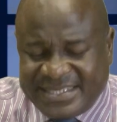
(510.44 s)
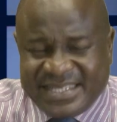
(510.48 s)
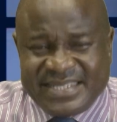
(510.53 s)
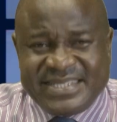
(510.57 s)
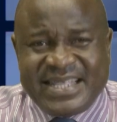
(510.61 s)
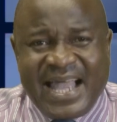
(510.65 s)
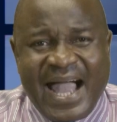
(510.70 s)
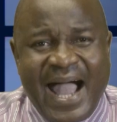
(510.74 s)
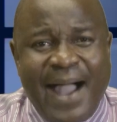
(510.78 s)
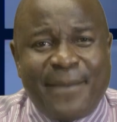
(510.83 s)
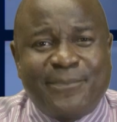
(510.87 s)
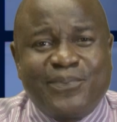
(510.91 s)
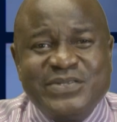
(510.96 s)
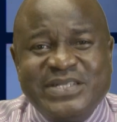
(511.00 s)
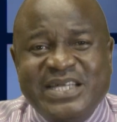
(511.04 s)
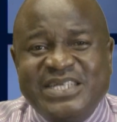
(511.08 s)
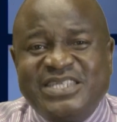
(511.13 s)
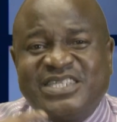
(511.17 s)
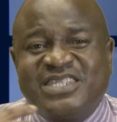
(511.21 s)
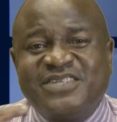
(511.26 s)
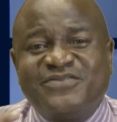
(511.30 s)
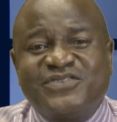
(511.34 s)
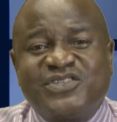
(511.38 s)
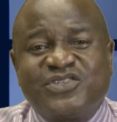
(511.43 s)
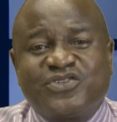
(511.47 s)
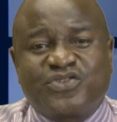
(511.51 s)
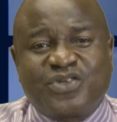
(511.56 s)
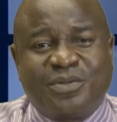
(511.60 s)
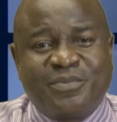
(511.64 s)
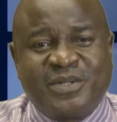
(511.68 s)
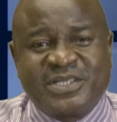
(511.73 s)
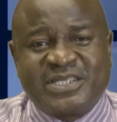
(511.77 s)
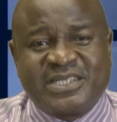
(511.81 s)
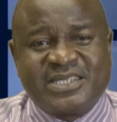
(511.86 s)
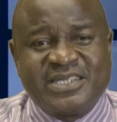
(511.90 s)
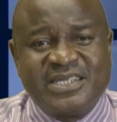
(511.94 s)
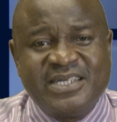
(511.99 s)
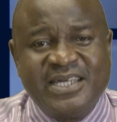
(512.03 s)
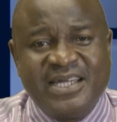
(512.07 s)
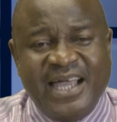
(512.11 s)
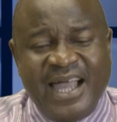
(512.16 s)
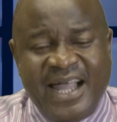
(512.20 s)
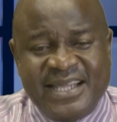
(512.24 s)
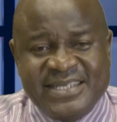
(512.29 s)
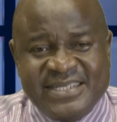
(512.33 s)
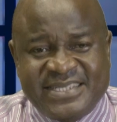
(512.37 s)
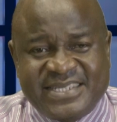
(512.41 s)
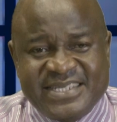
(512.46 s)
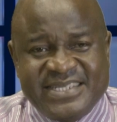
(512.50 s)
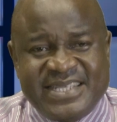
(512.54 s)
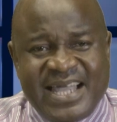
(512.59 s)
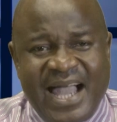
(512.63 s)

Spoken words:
that happened, they shift it to somebody. Anything